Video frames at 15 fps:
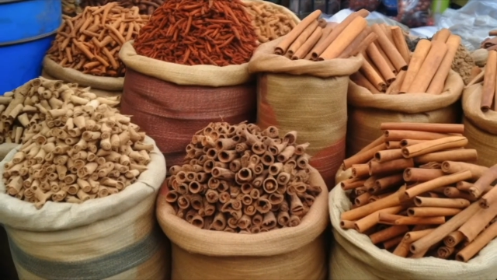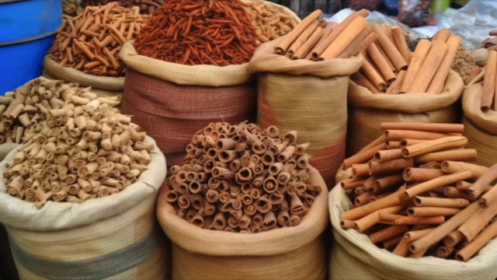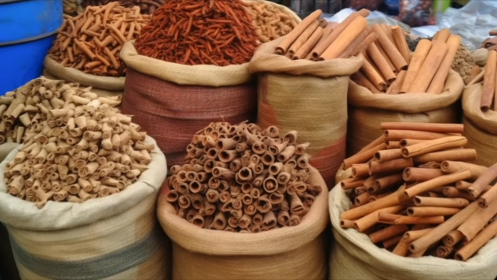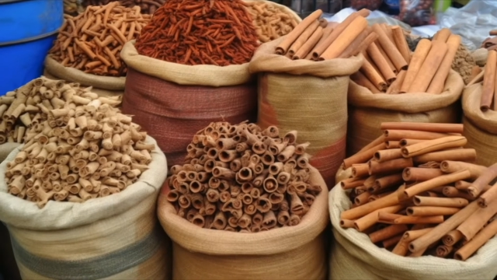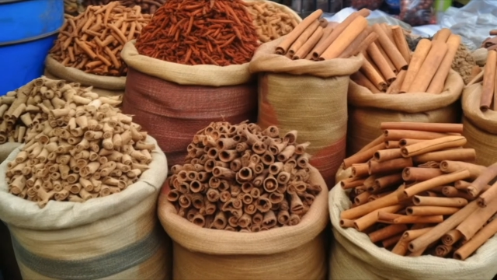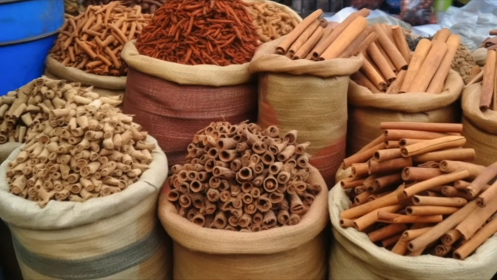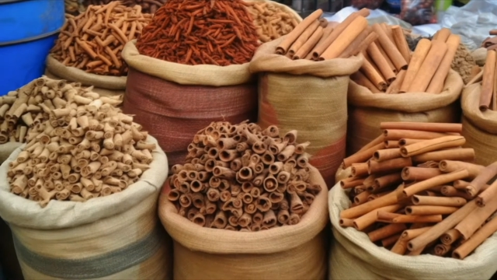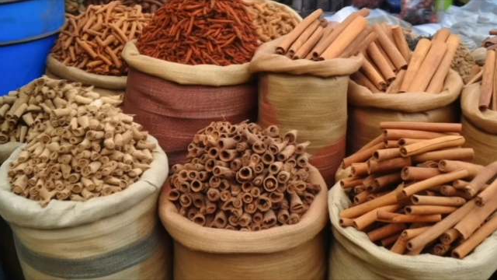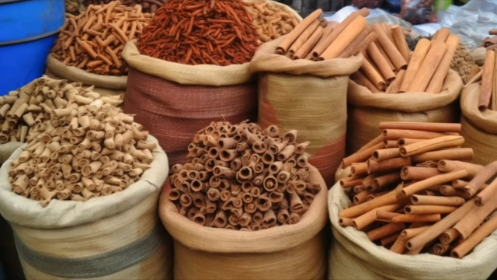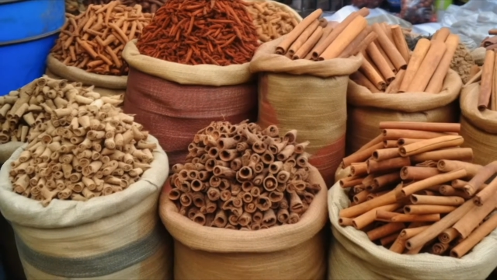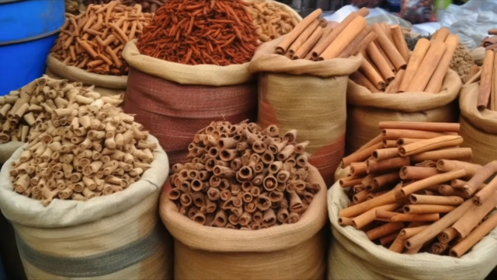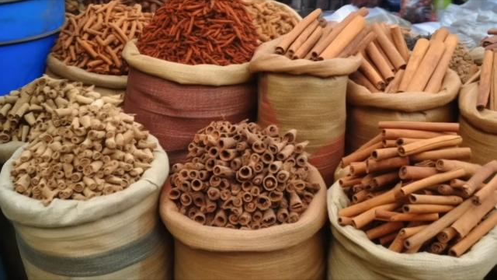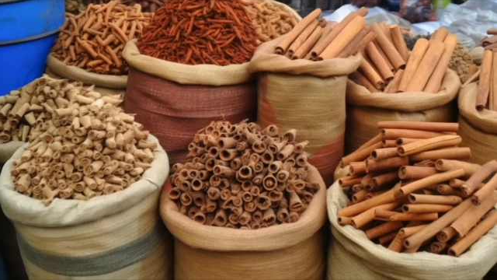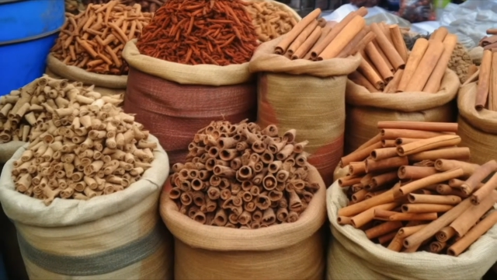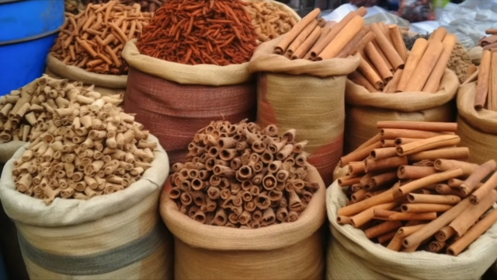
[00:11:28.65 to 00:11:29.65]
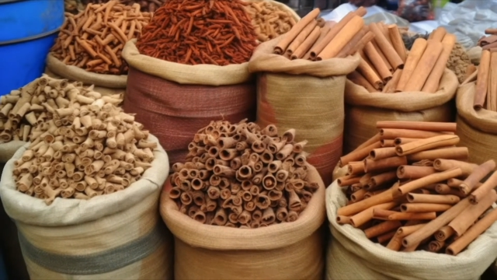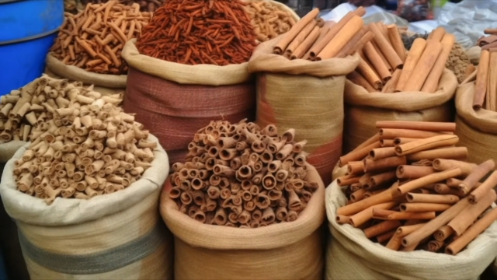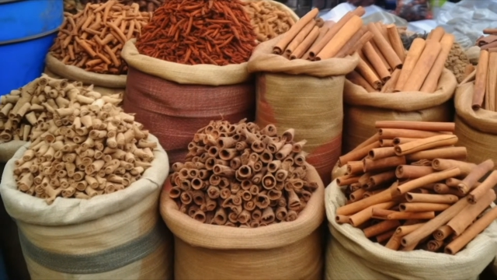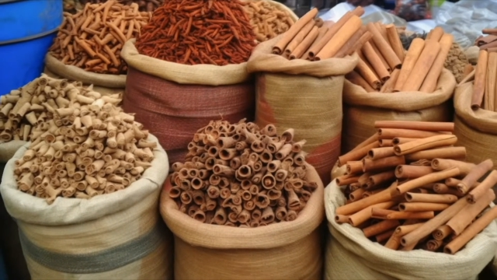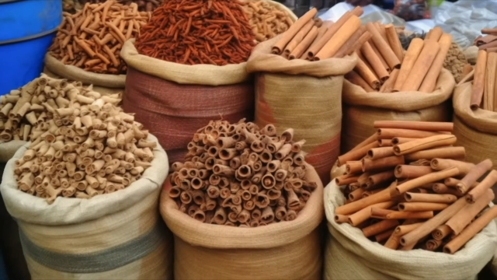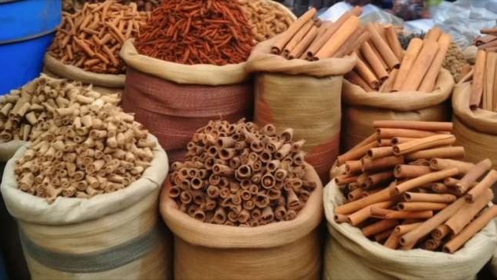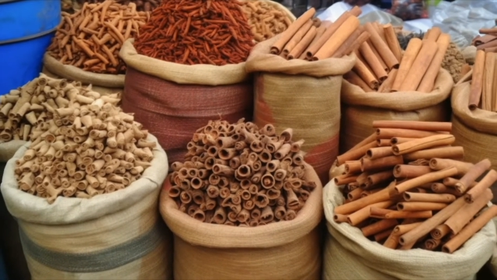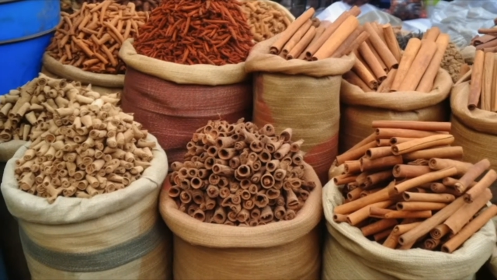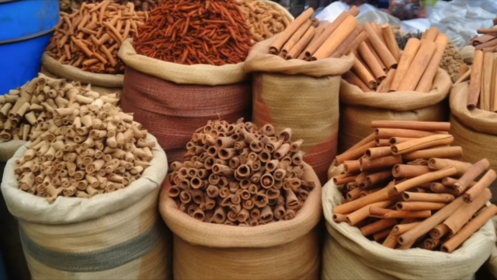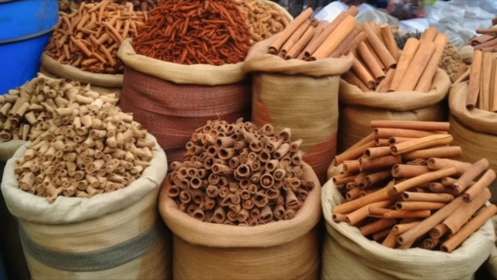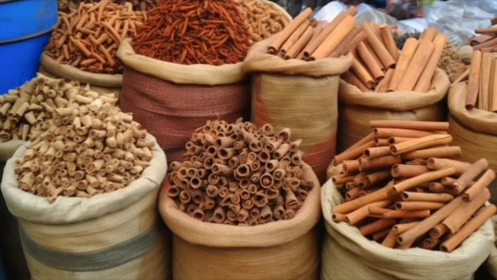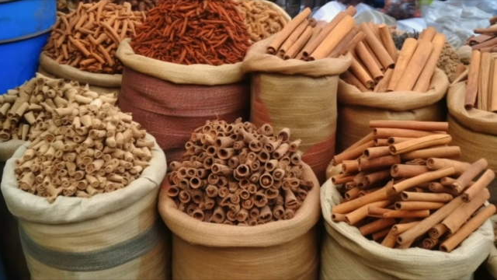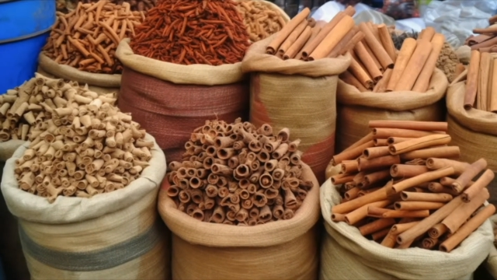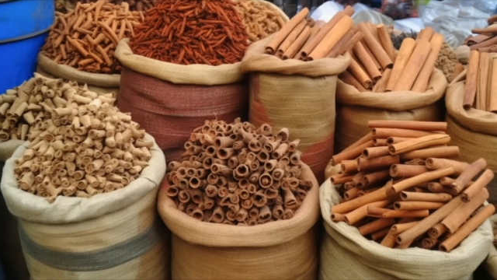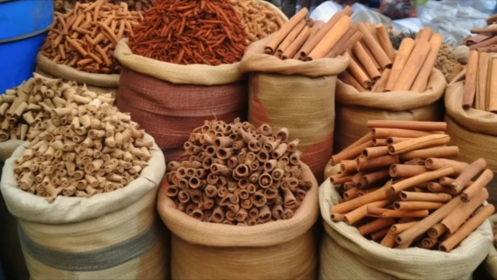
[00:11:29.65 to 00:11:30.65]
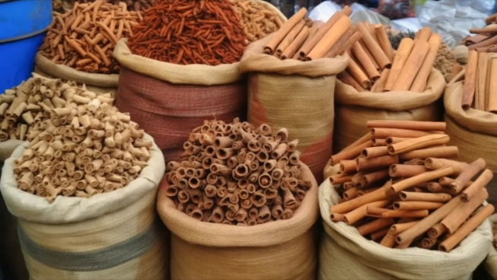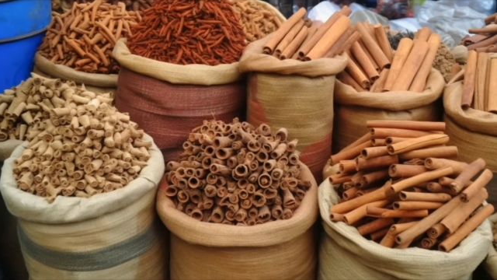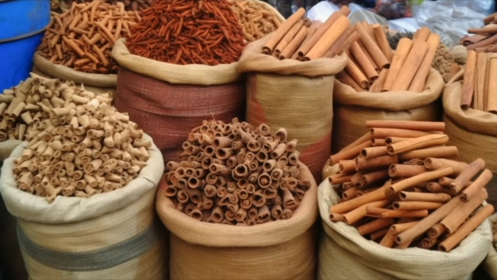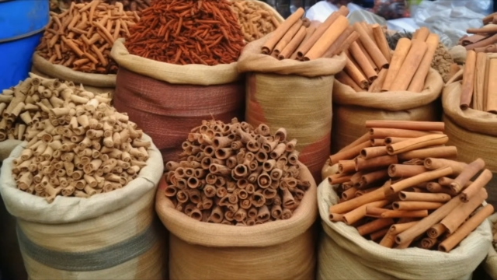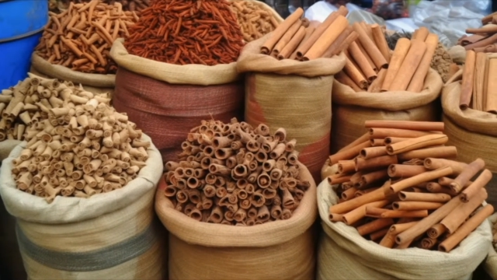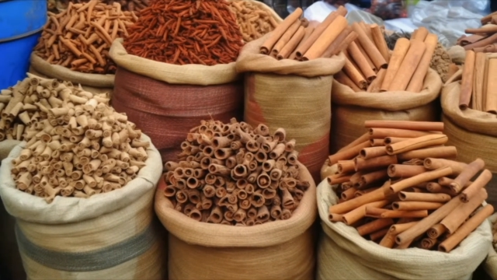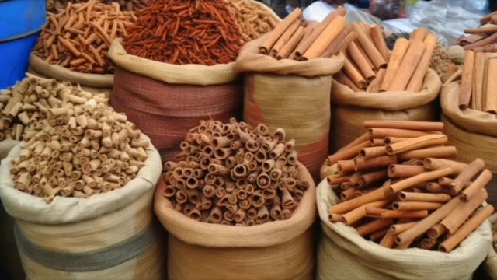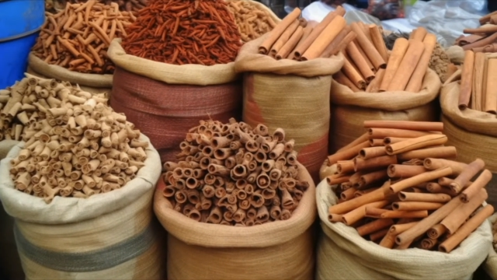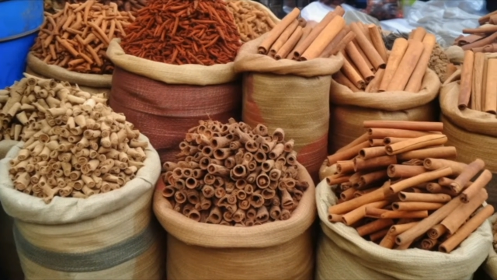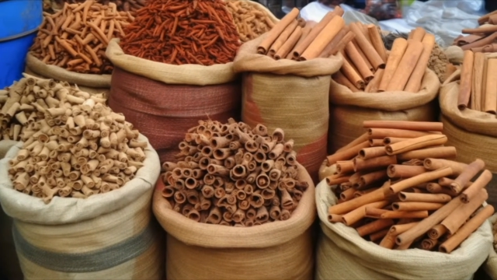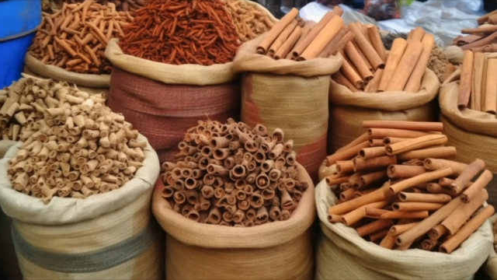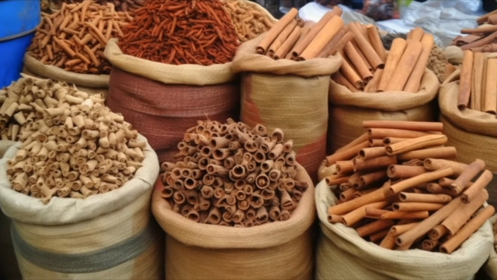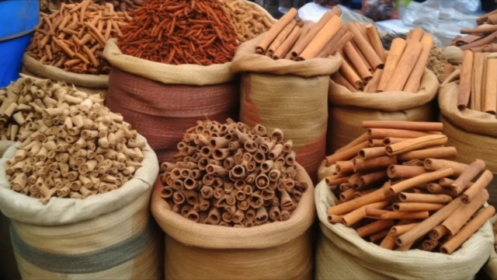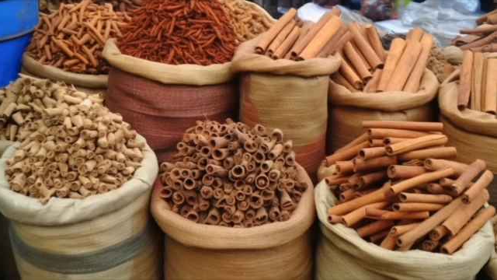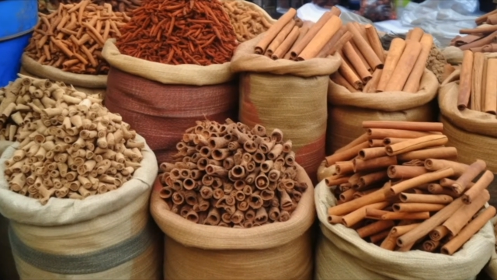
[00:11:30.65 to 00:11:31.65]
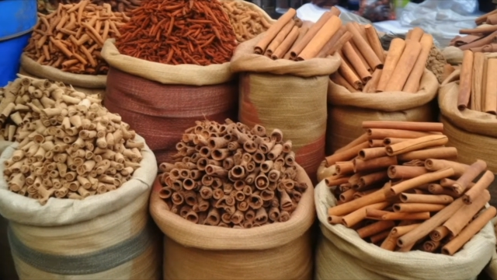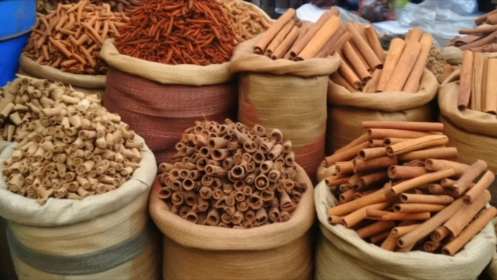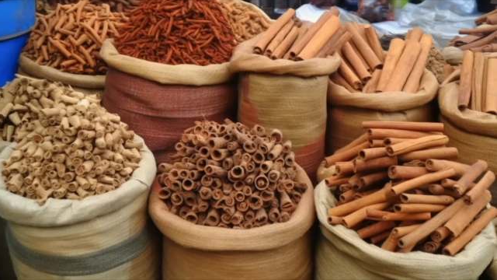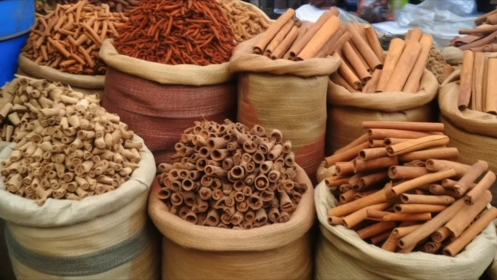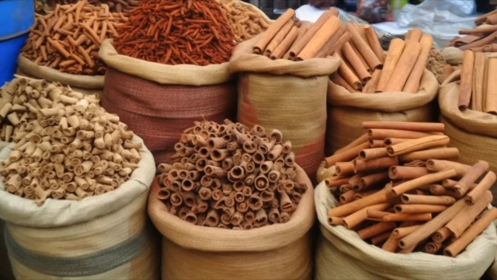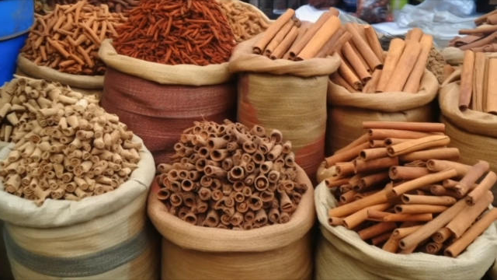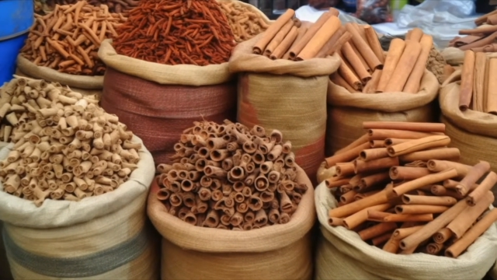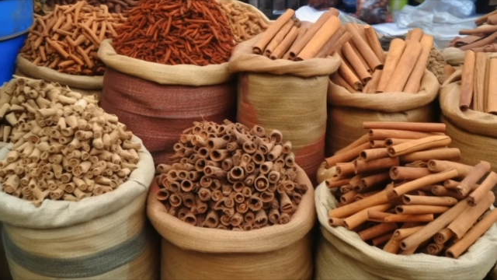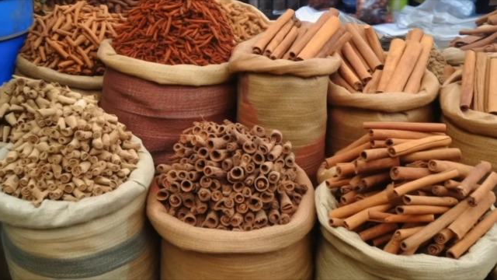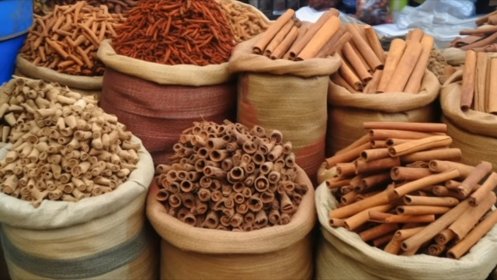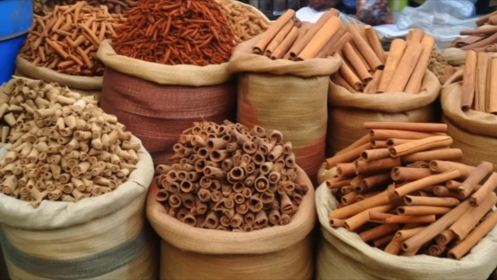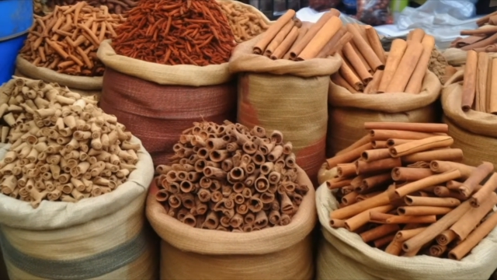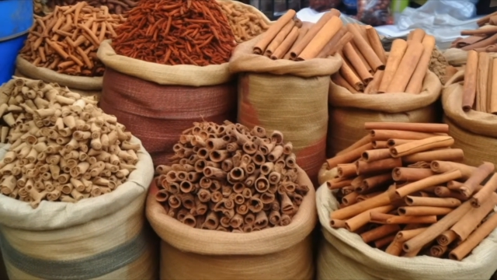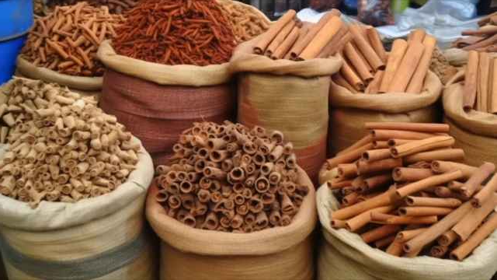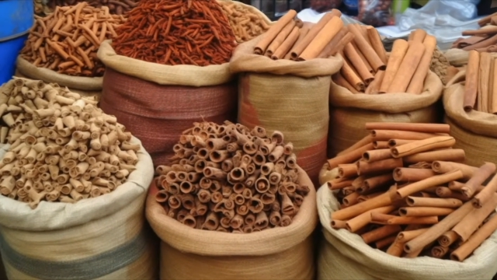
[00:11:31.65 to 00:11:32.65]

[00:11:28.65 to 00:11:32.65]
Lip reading: Nobody's mouth can be seen.